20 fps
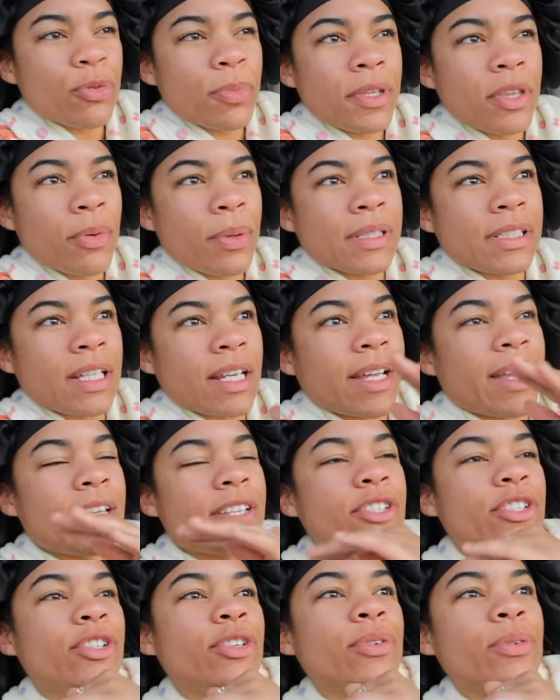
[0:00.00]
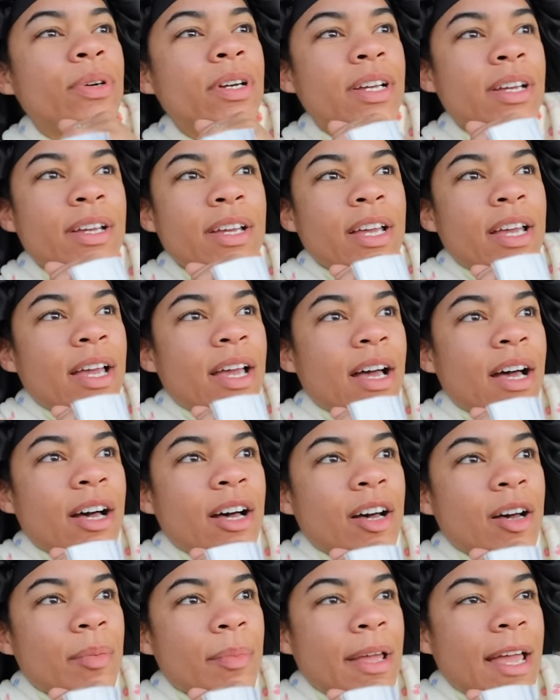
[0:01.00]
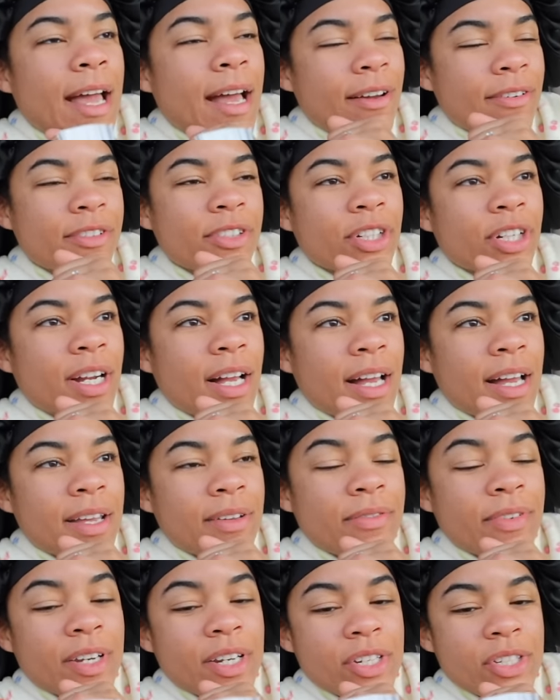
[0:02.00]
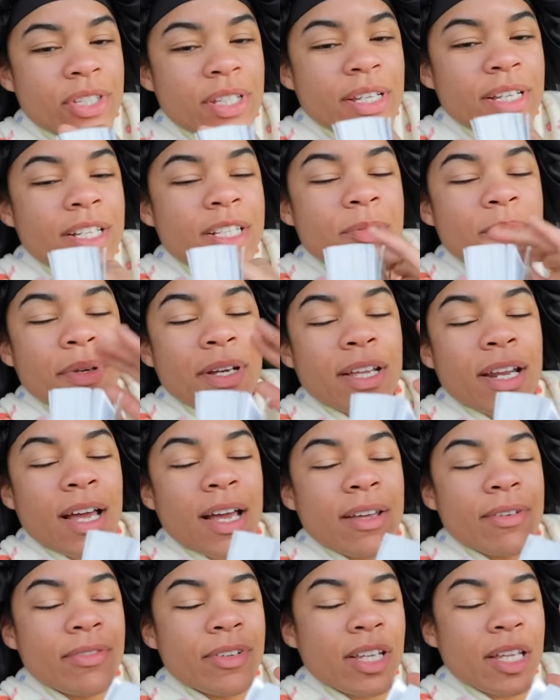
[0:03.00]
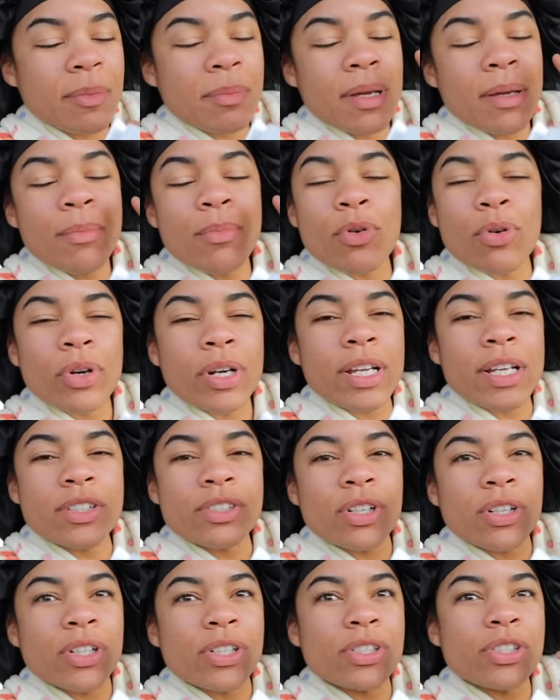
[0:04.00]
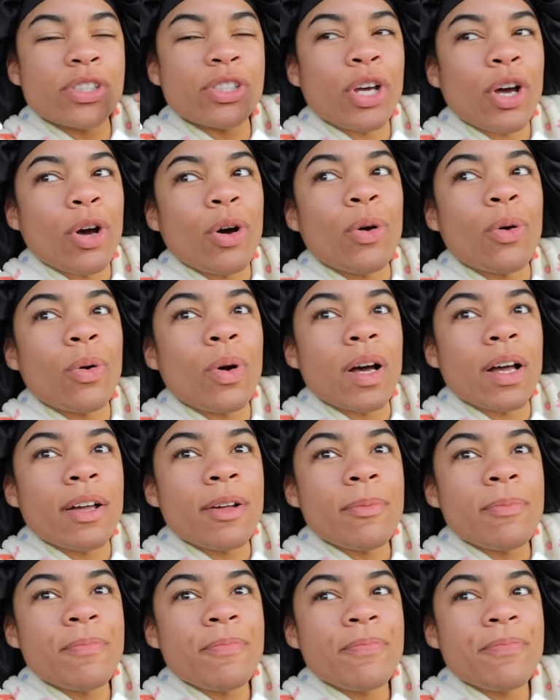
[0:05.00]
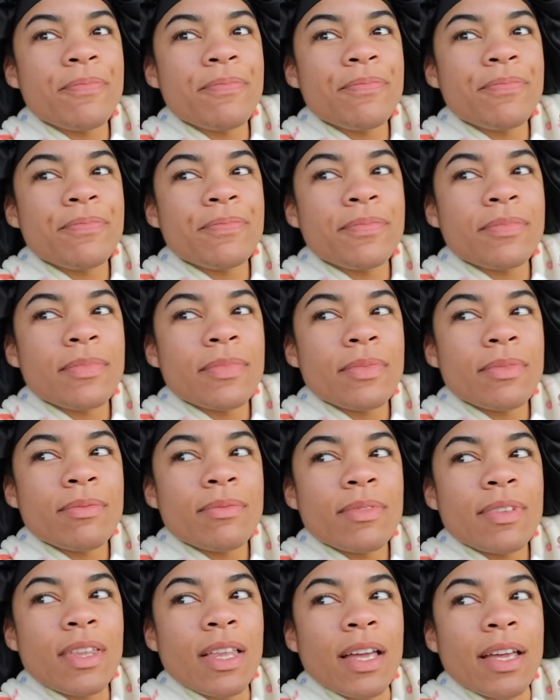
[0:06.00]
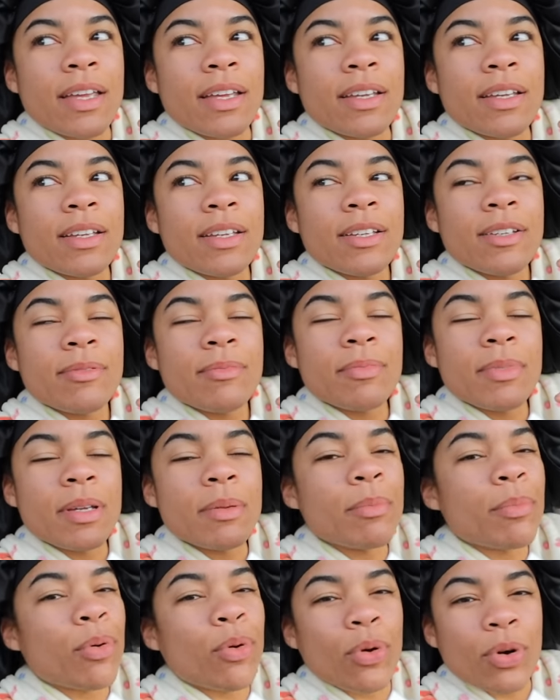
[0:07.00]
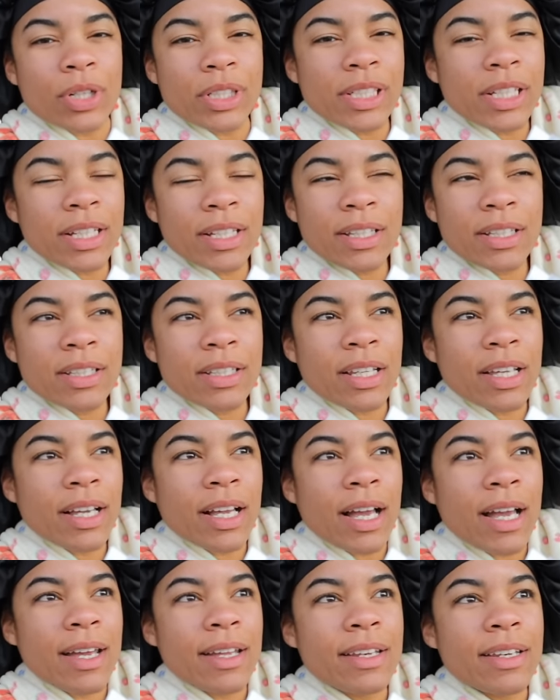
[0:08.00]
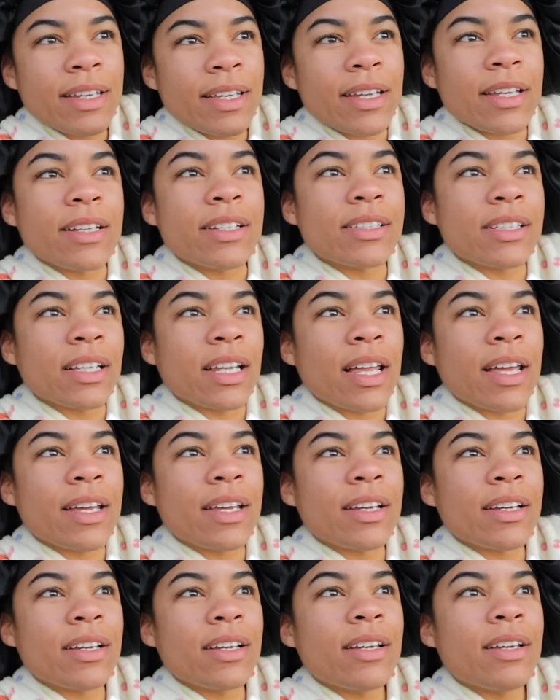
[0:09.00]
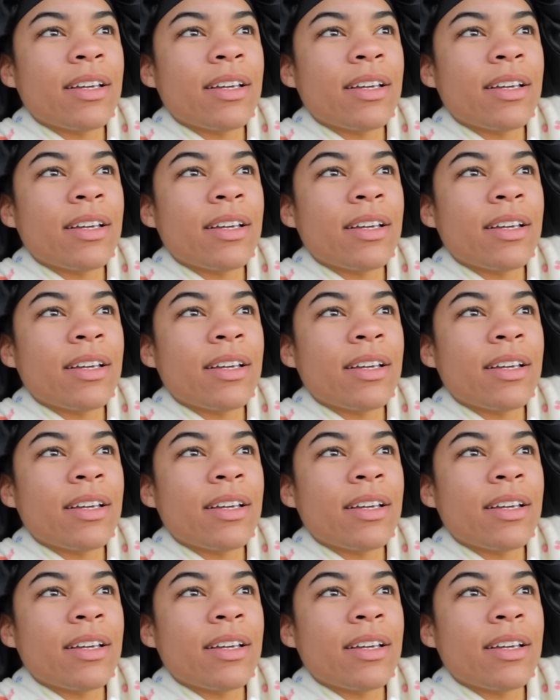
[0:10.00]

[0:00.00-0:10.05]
will be the ones I get to um, after I finish these. But I feel like my mornings are so like important. Like I need to like